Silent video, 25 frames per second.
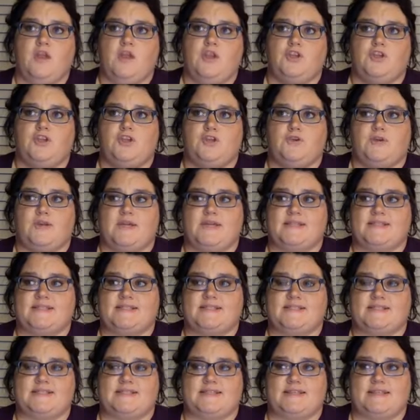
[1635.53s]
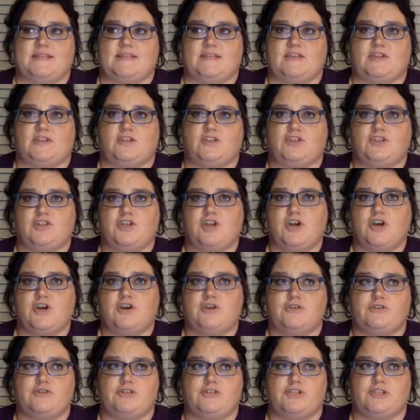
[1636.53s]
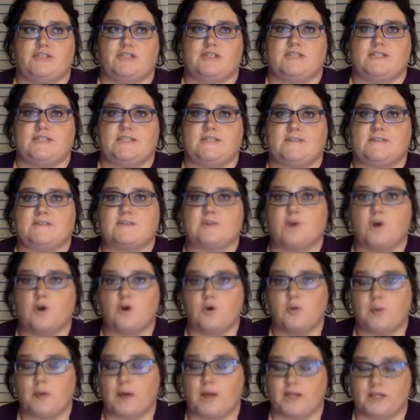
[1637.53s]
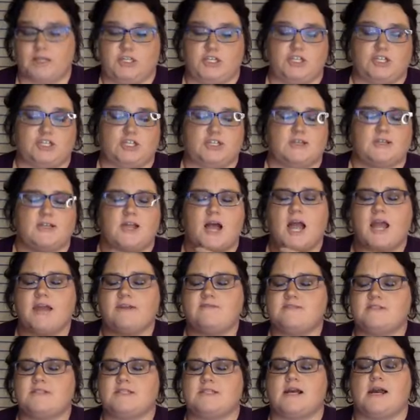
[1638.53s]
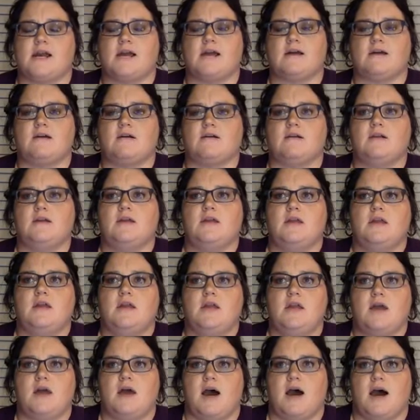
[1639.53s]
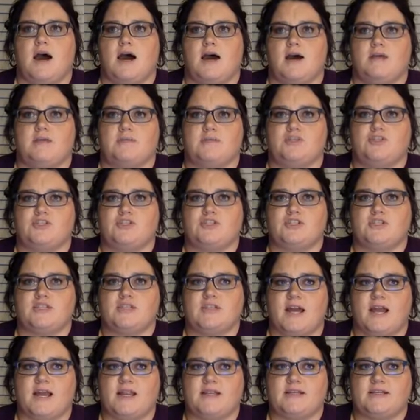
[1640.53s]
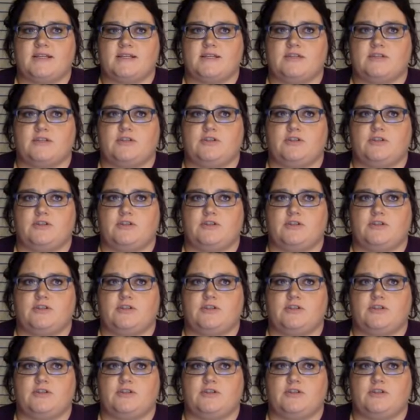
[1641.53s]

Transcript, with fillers: you can see shows, you can see this whole Polynesian lifestyle, um, just kind of